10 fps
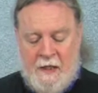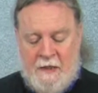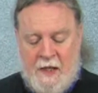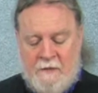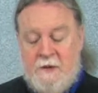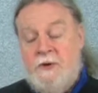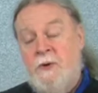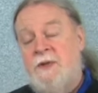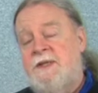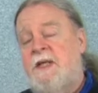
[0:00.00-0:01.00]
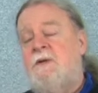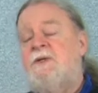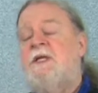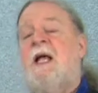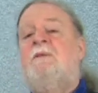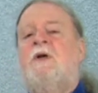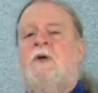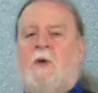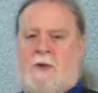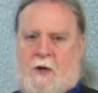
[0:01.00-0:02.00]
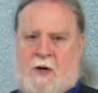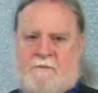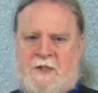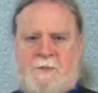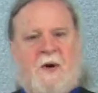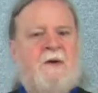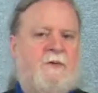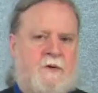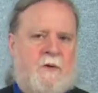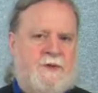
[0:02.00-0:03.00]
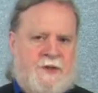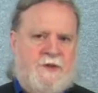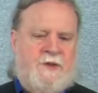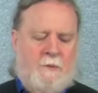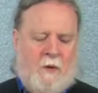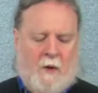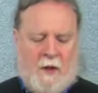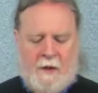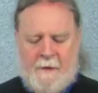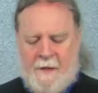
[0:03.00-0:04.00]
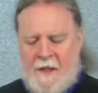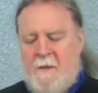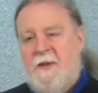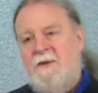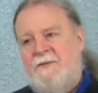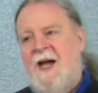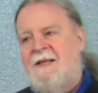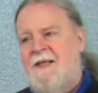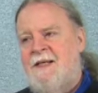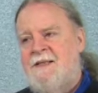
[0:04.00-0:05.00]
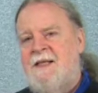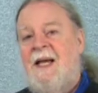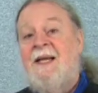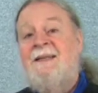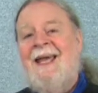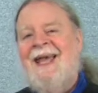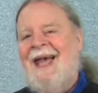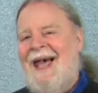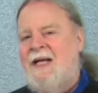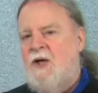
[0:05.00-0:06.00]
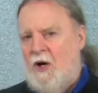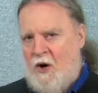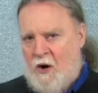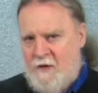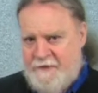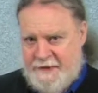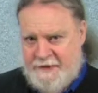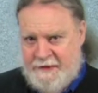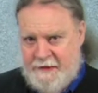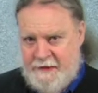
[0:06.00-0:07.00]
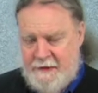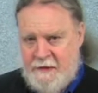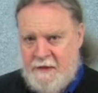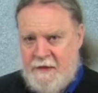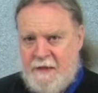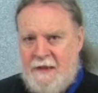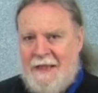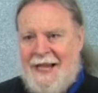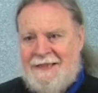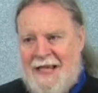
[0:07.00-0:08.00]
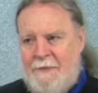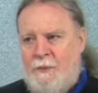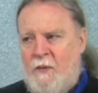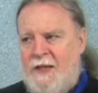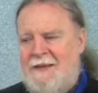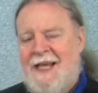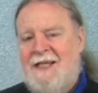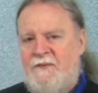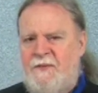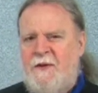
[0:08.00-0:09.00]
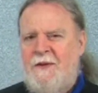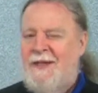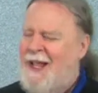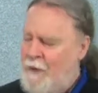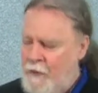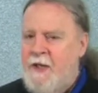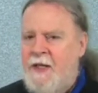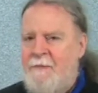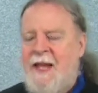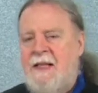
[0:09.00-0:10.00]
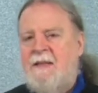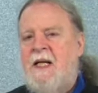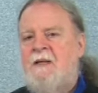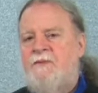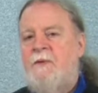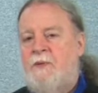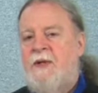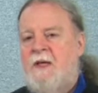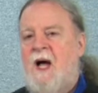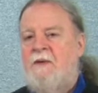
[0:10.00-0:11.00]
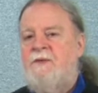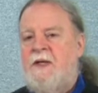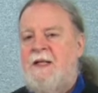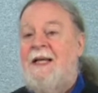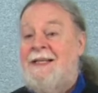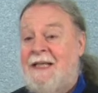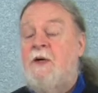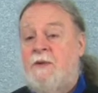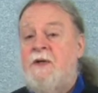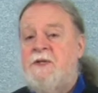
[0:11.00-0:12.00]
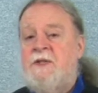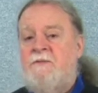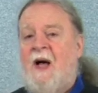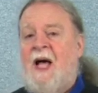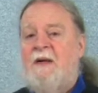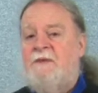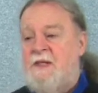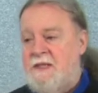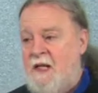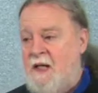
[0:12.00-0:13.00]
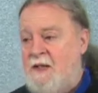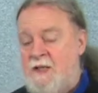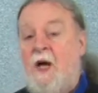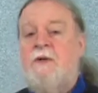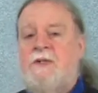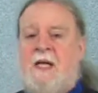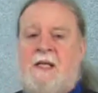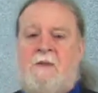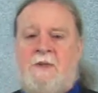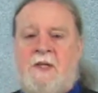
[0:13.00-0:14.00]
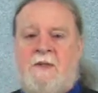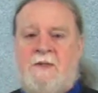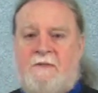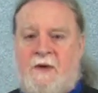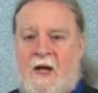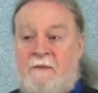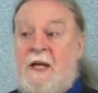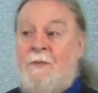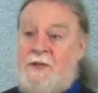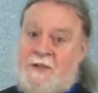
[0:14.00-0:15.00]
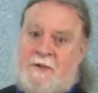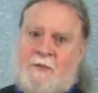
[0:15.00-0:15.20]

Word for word: Now, it's sure the settlers didn't have a good harvest. Bradford calls it small. But the fact is, they had a harvest. At that point, they could feel, yeah, we're going to make it. They could feel pretty confident that they were going to survive and this, this undertaking was going to survive, which is